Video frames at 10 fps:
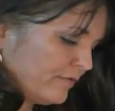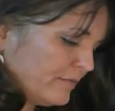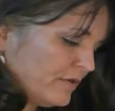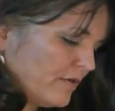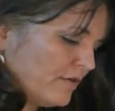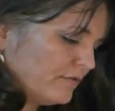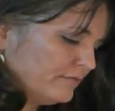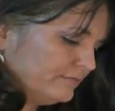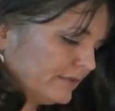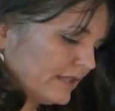it from your
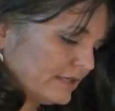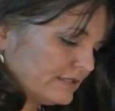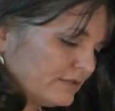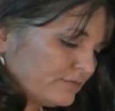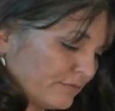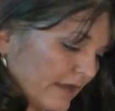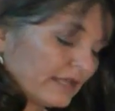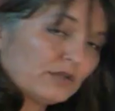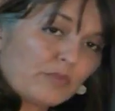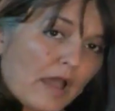own. Now this is
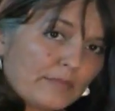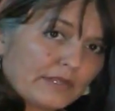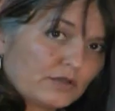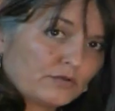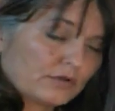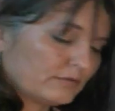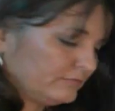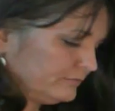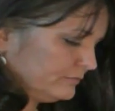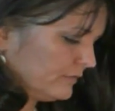regular popping corn.
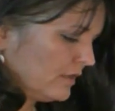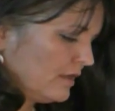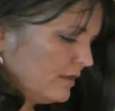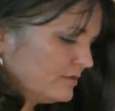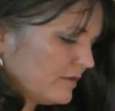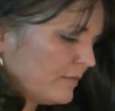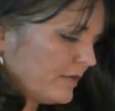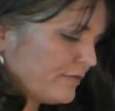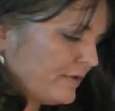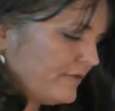So I want